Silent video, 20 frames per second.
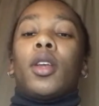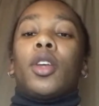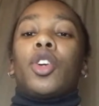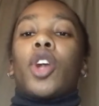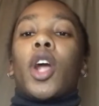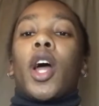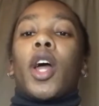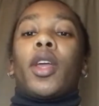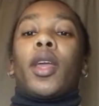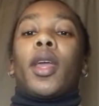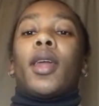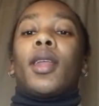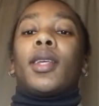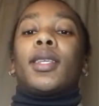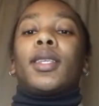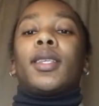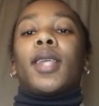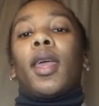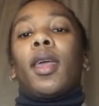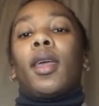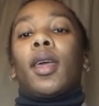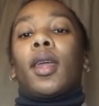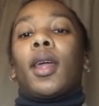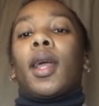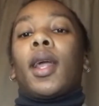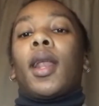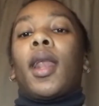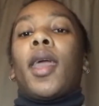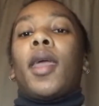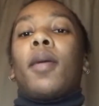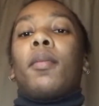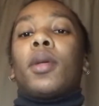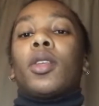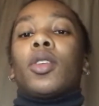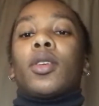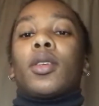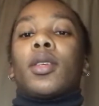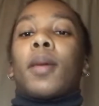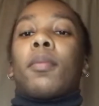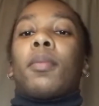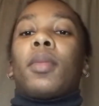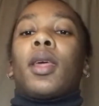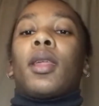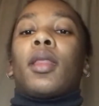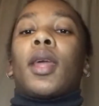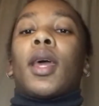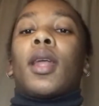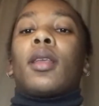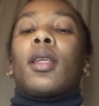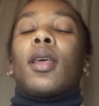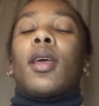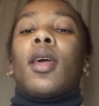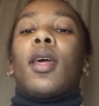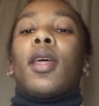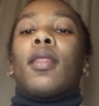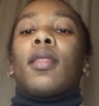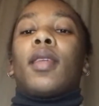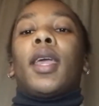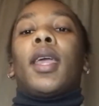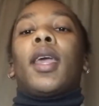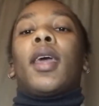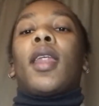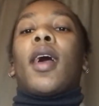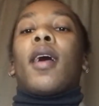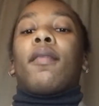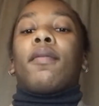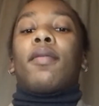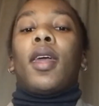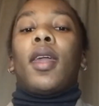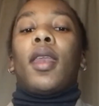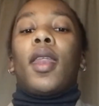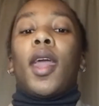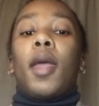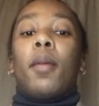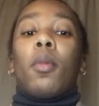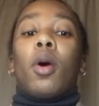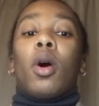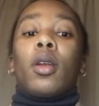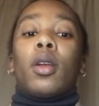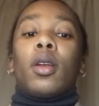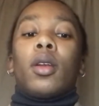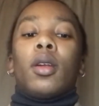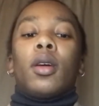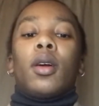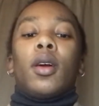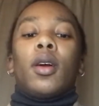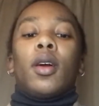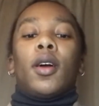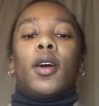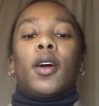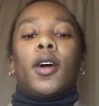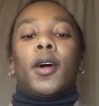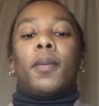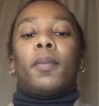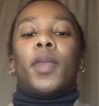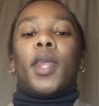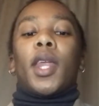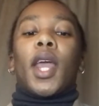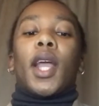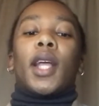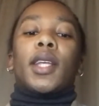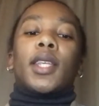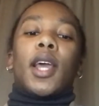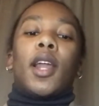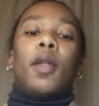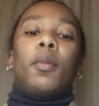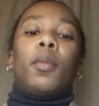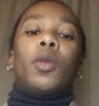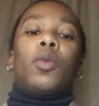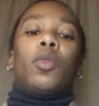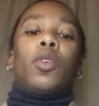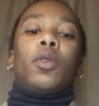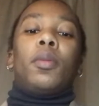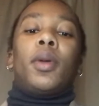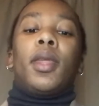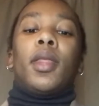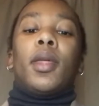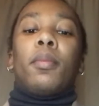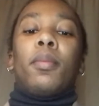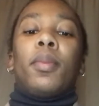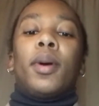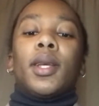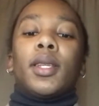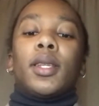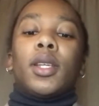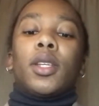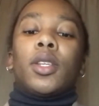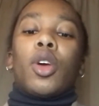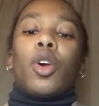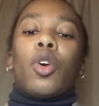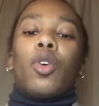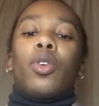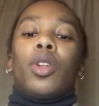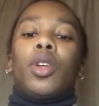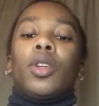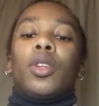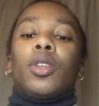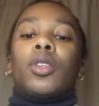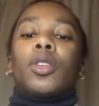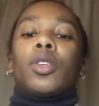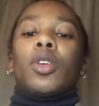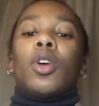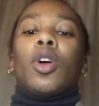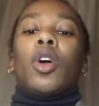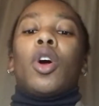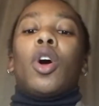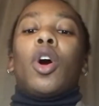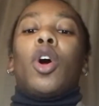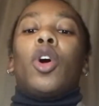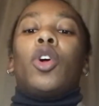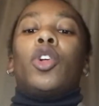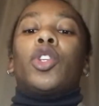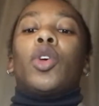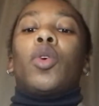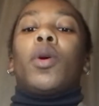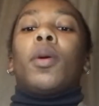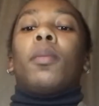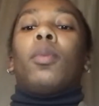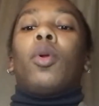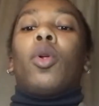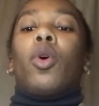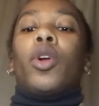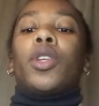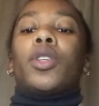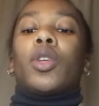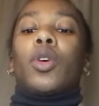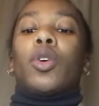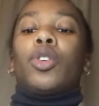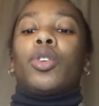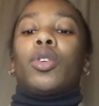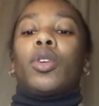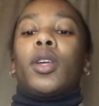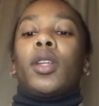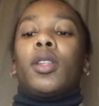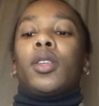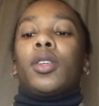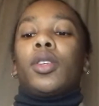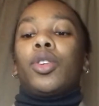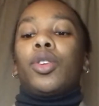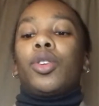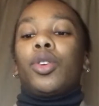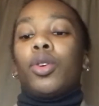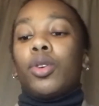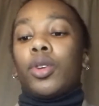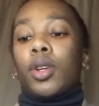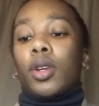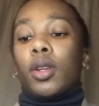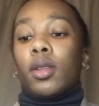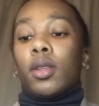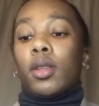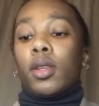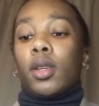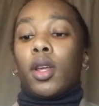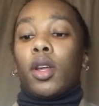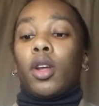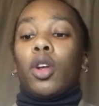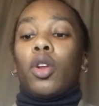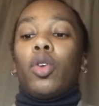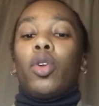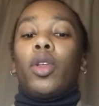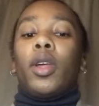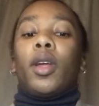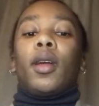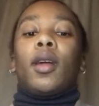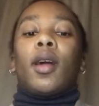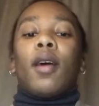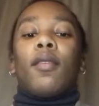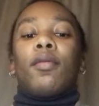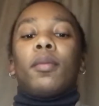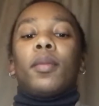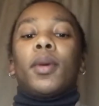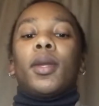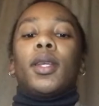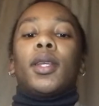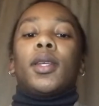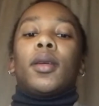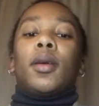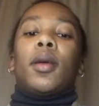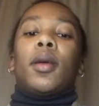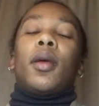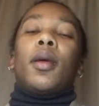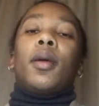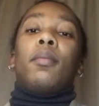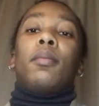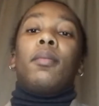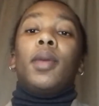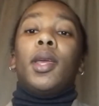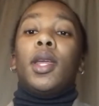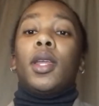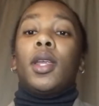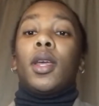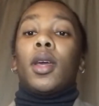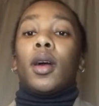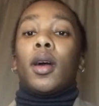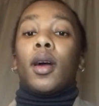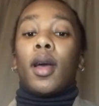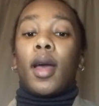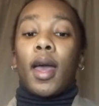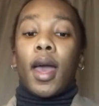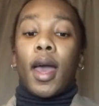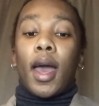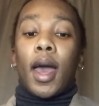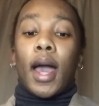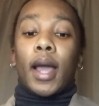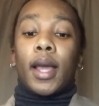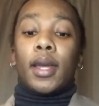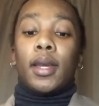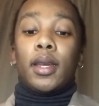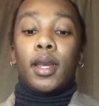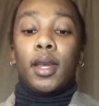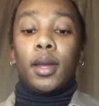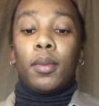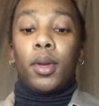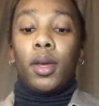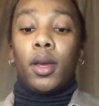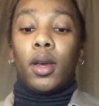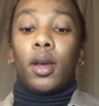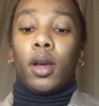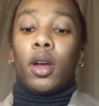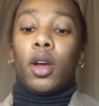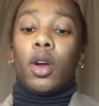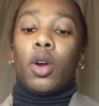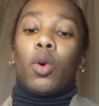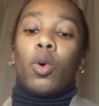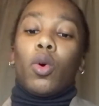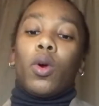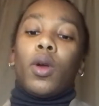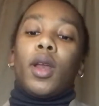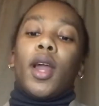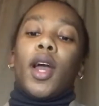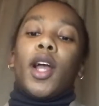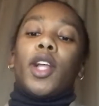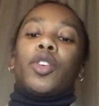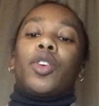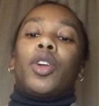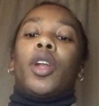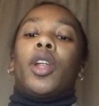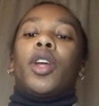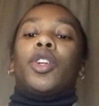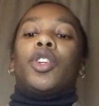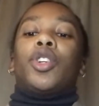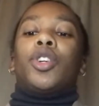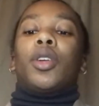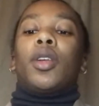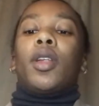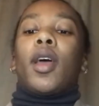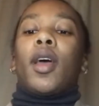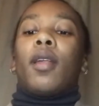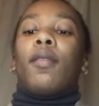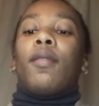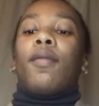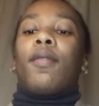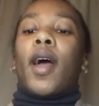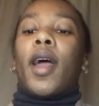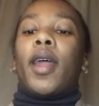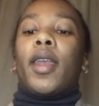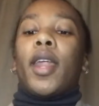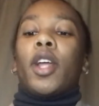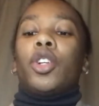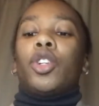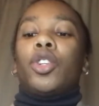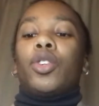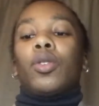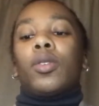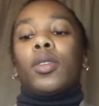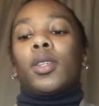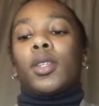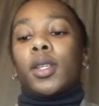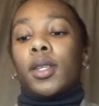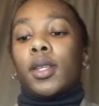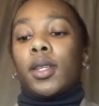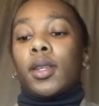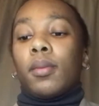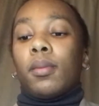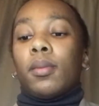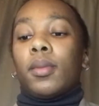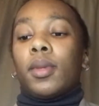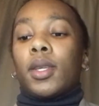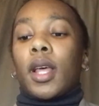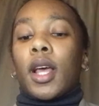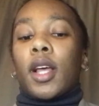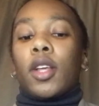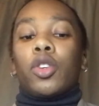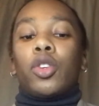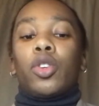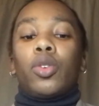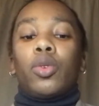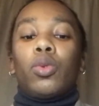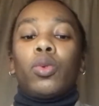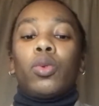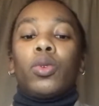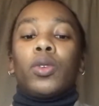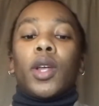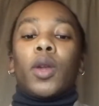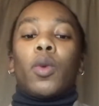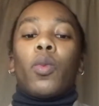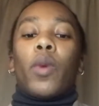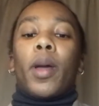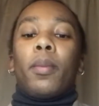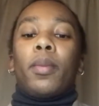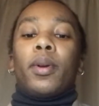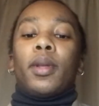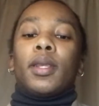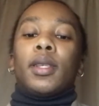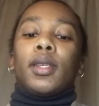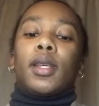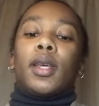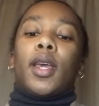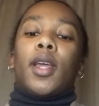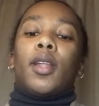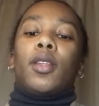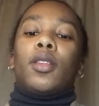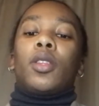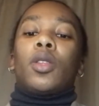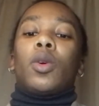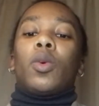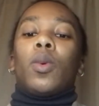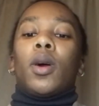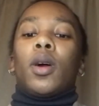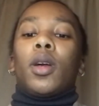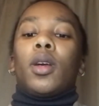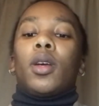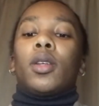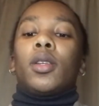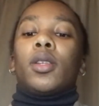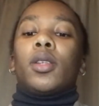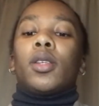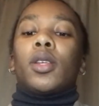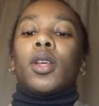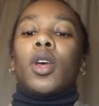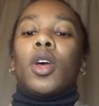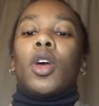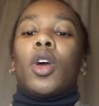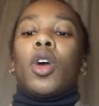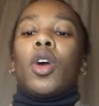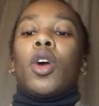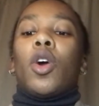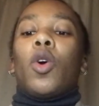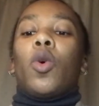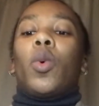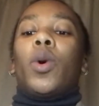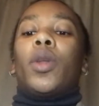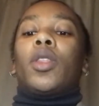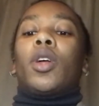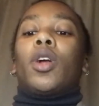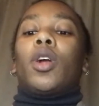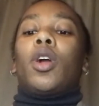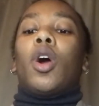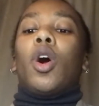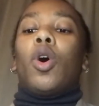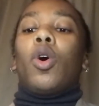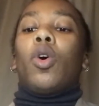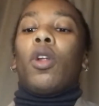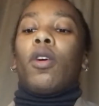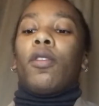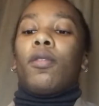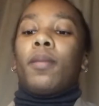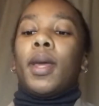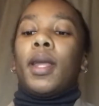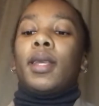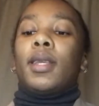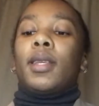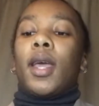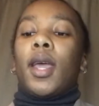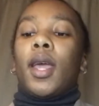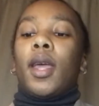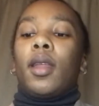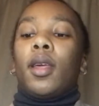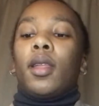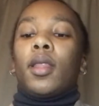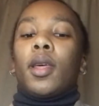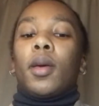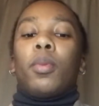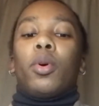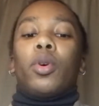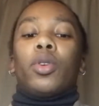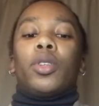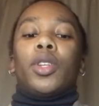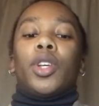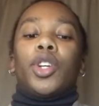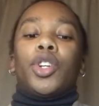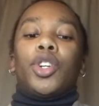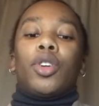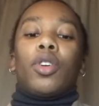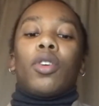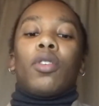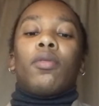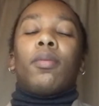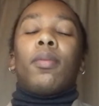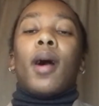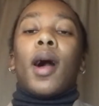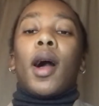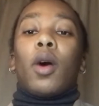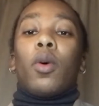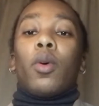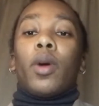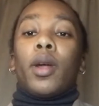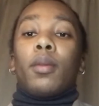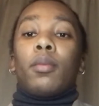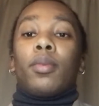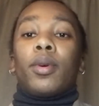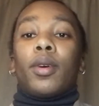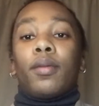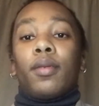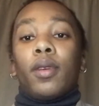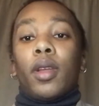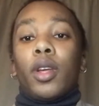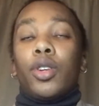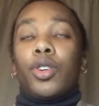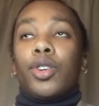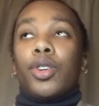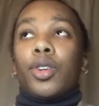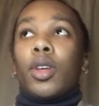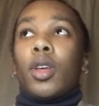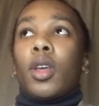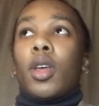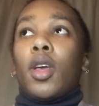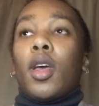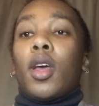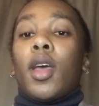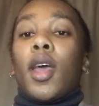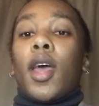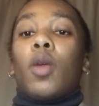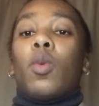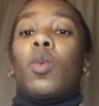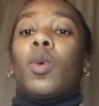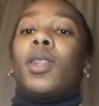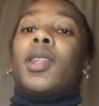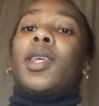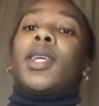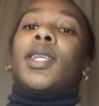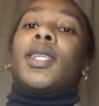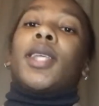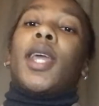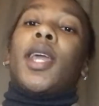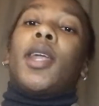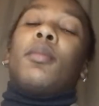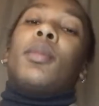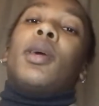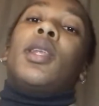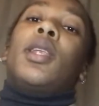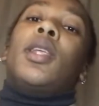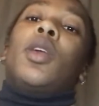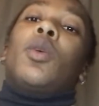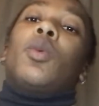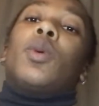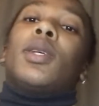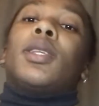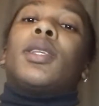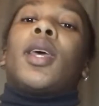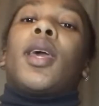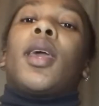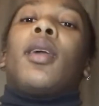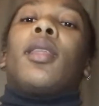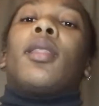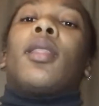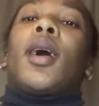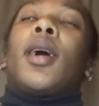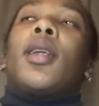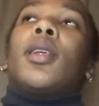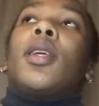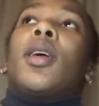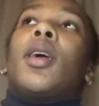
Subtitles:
try to get a stake and a claim into something that they can have their name on. The next element would be the business owners also employ social institutions, including government, media, academia, organized religion, and financial systems as tools and weapons against the workers, with the goal of maintaining their position of power and privilege. And with this statement, he was saying that